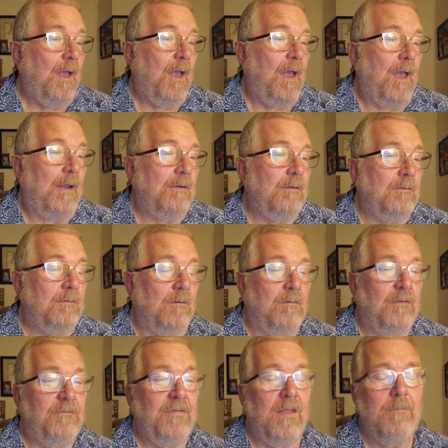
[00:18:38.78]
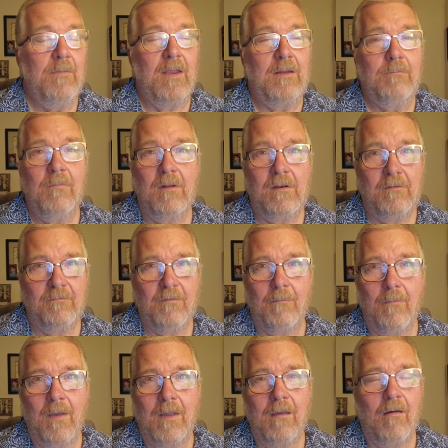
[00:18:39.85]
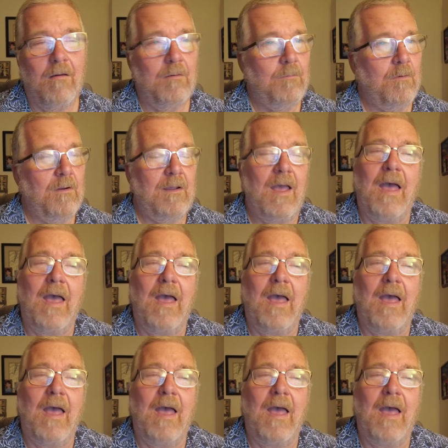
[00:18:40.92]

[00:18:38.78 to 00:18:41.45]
I don't know. If they made money from my artwork,